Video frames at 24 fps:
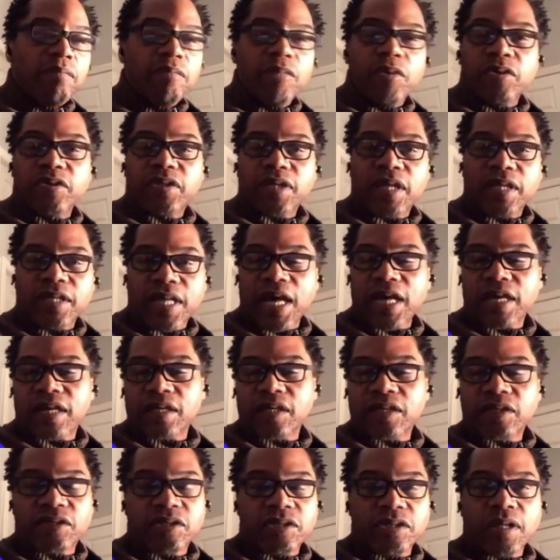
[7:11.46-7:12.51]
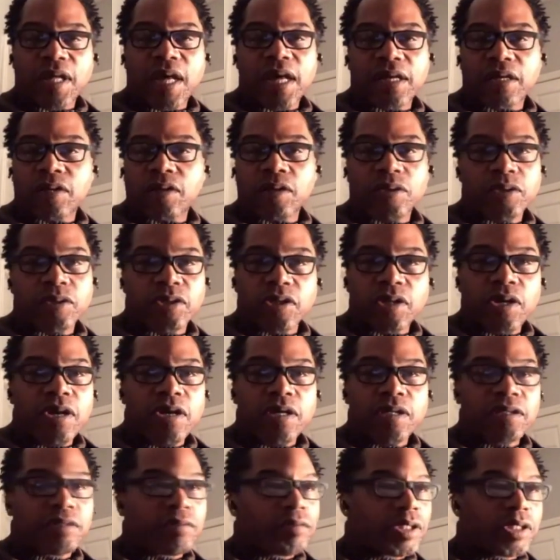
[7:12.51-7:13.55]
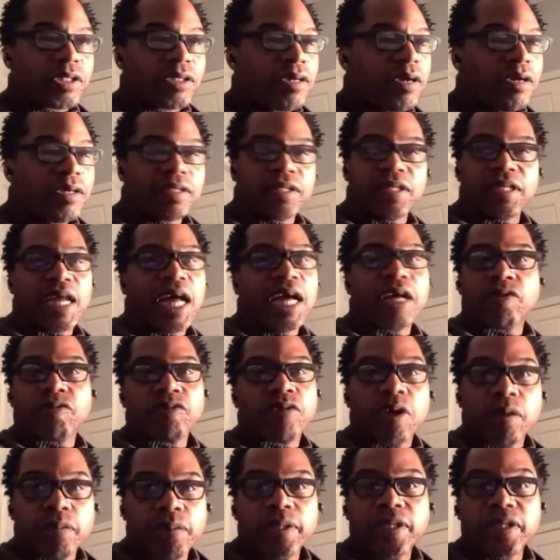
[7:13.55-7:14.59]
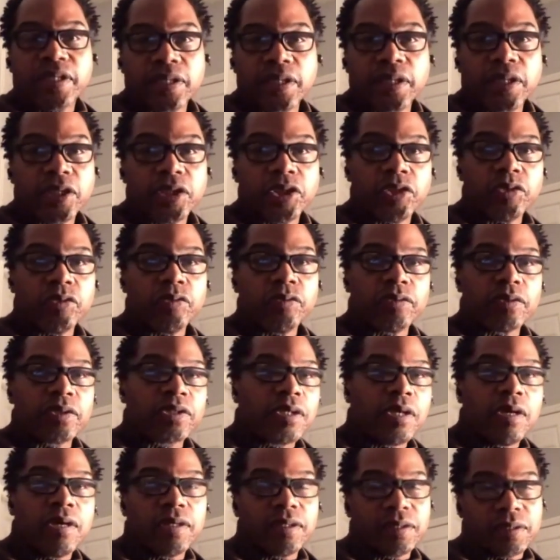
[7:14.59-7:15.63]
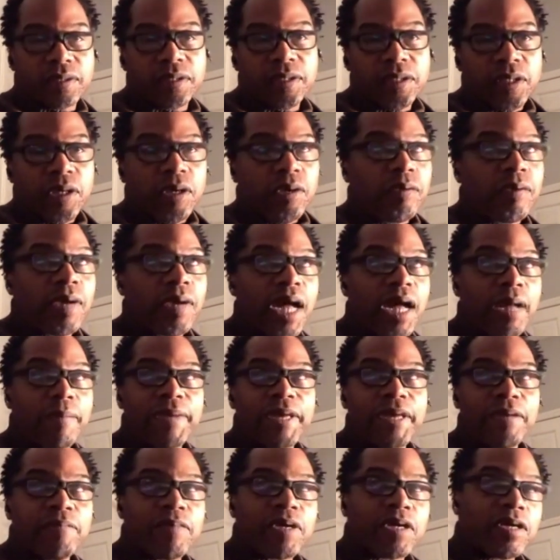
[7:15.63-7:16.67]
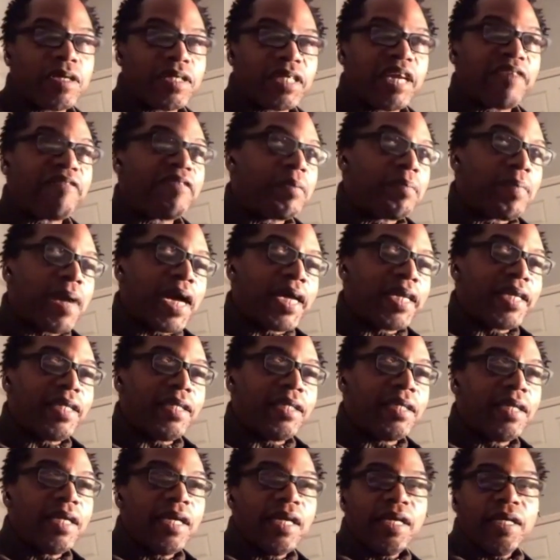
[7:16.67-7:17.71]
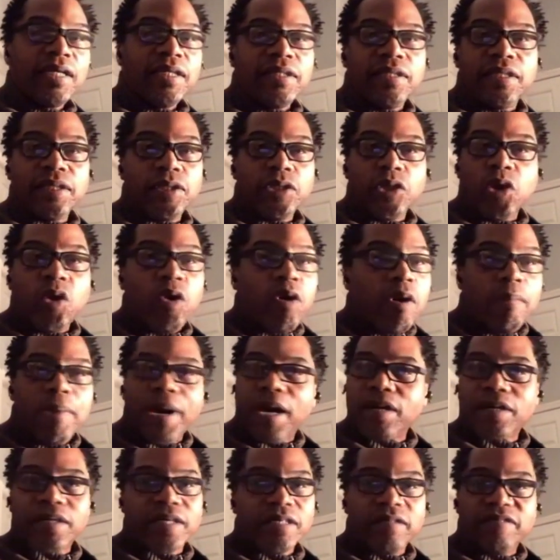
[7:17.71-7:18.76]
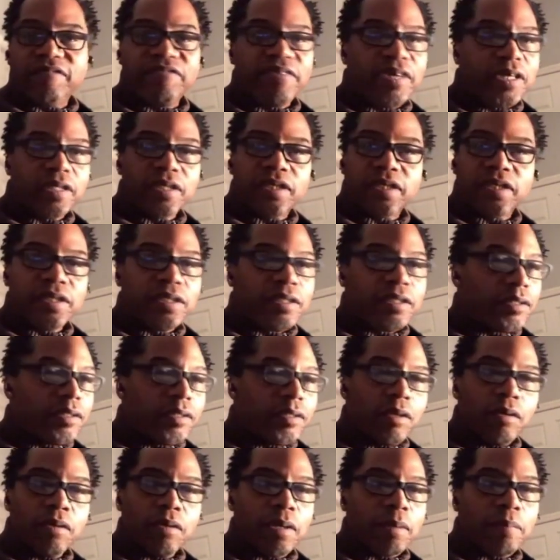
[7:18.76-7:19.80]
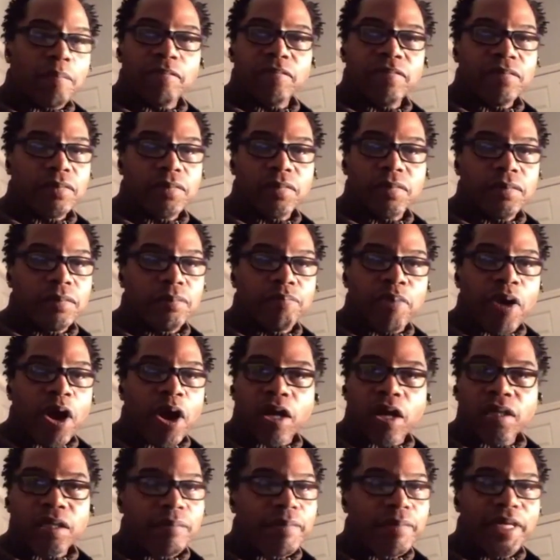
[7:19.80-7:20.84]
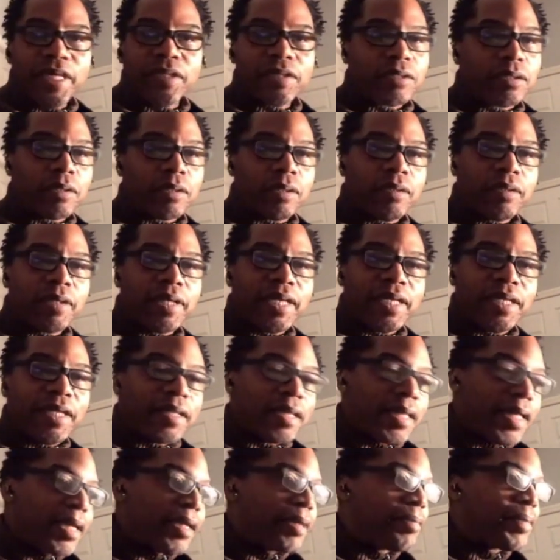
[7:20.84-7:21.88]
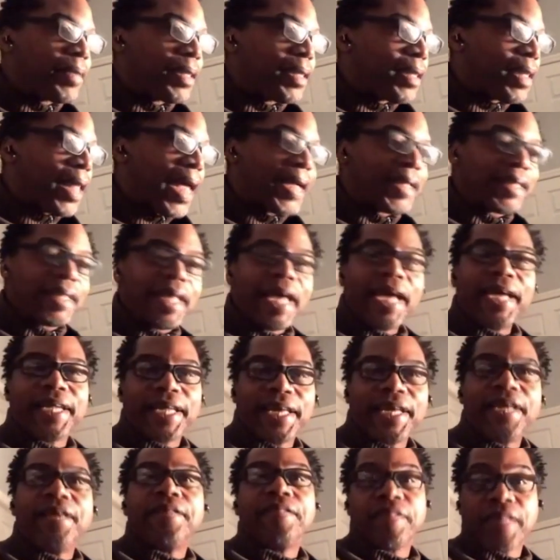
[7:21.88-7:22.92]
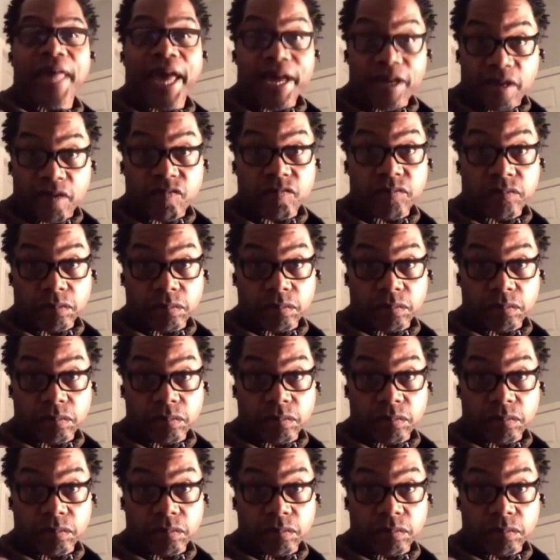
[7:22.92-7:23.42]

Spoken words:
A lot of those songs were songs that I grew up listening to. Songs, I mean, because everybody didn't know about consumption or Parliament or anything like that in that.